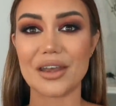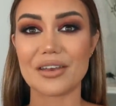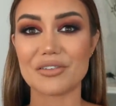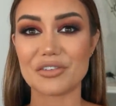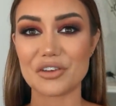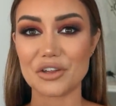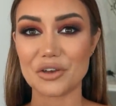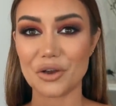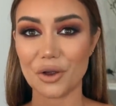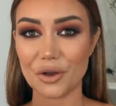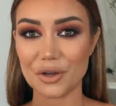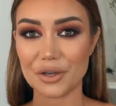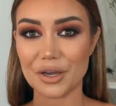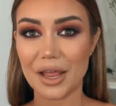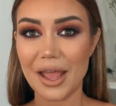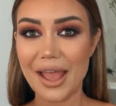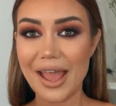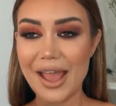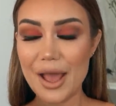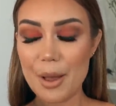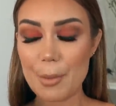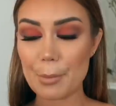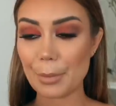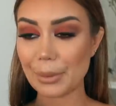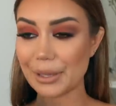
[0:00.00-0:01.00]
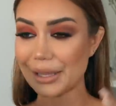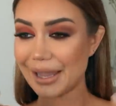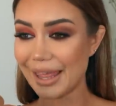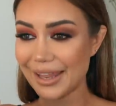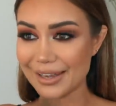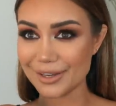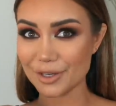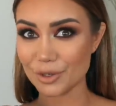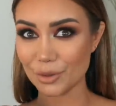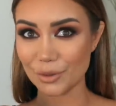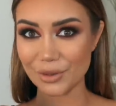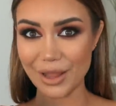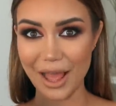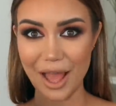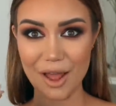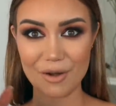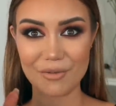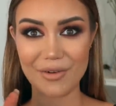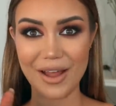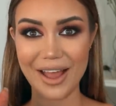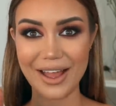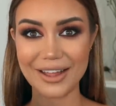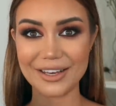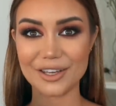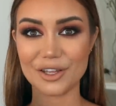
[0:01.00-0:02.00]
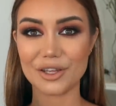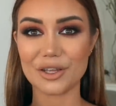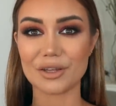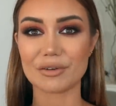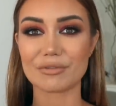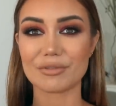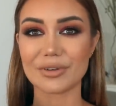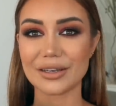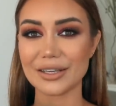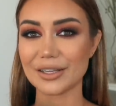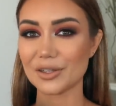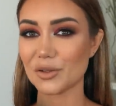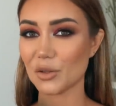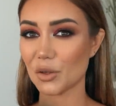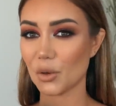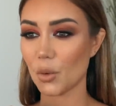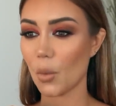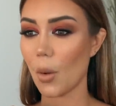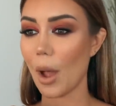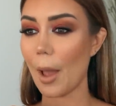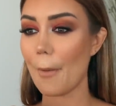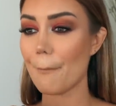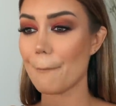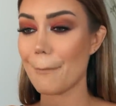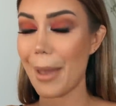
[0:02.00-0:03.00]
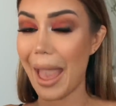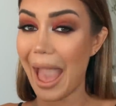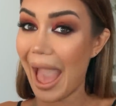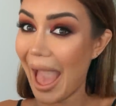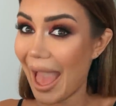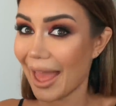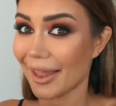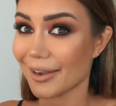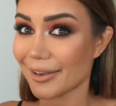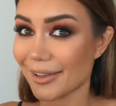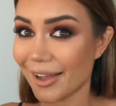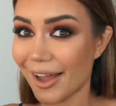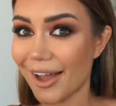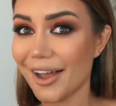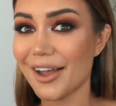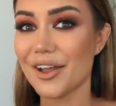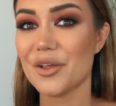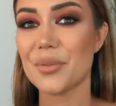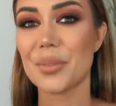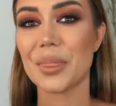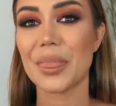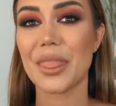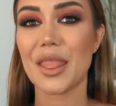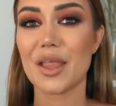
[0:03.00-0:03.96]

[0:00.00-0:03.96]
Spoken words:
And if you don't blend it all out right, you can really look quite panda,